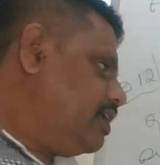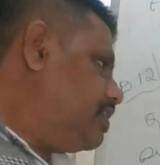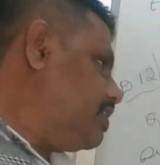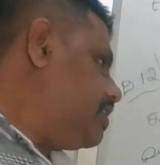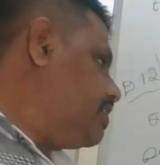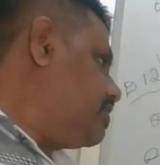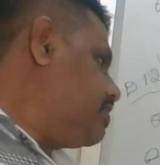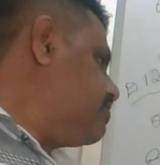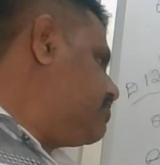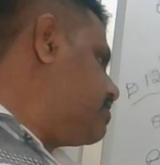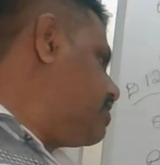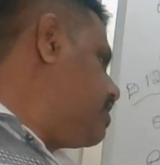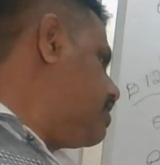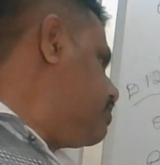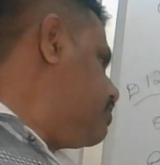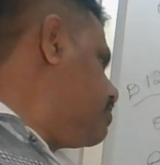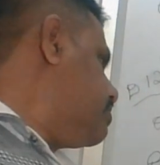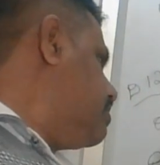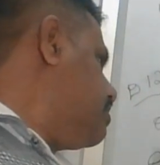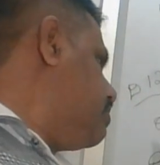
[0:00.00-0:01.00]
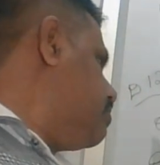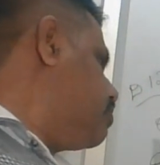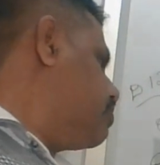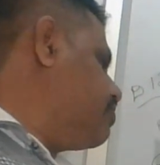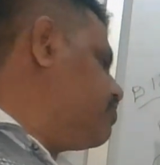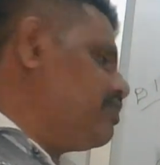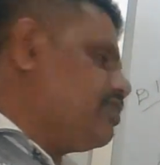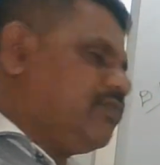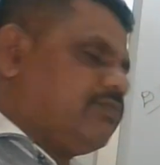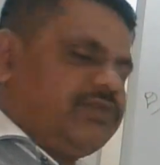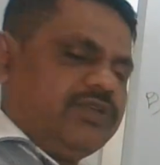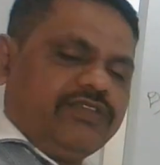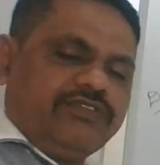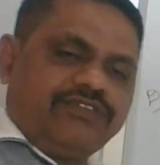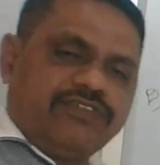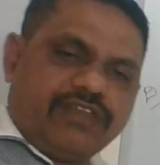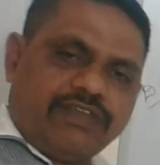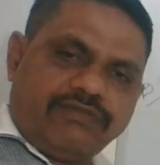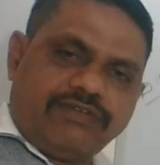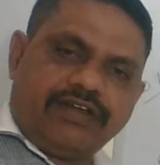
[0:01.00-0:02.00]
Let us start with the question number
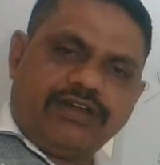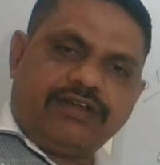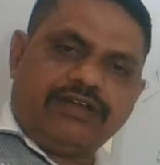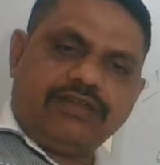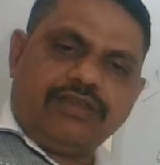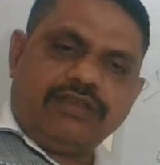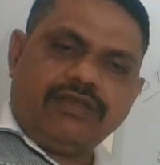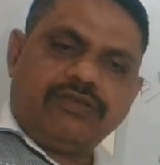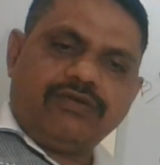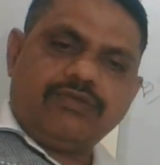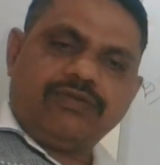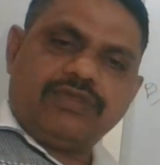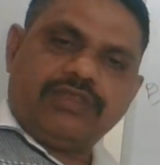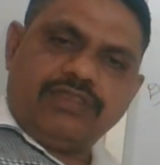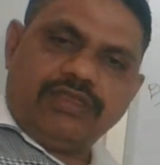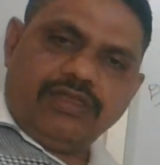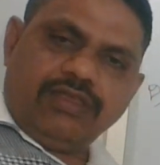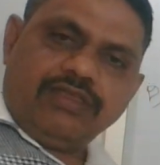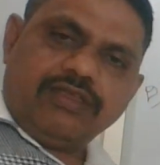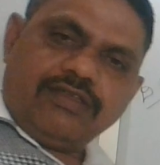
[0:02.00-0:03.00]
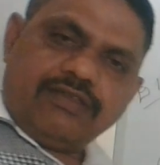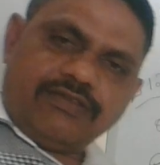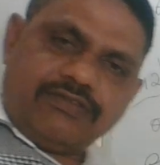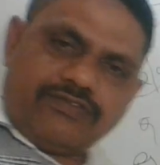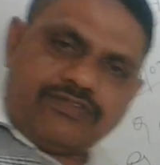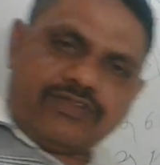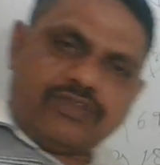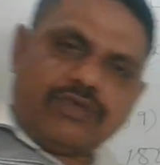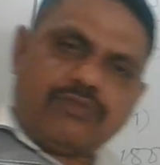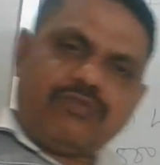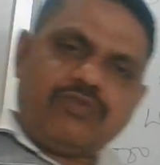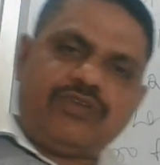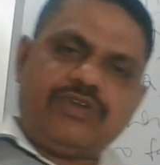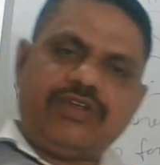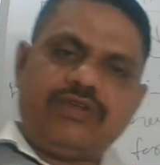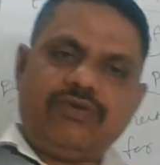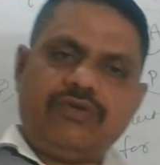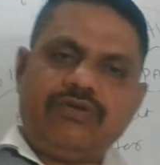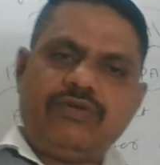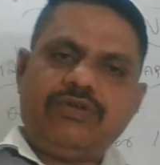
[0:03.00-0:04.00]
70 with the same
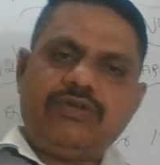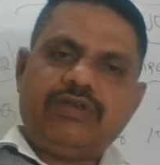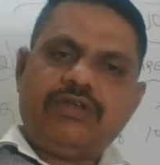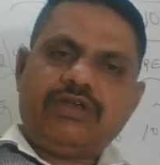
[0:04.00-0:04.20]
video,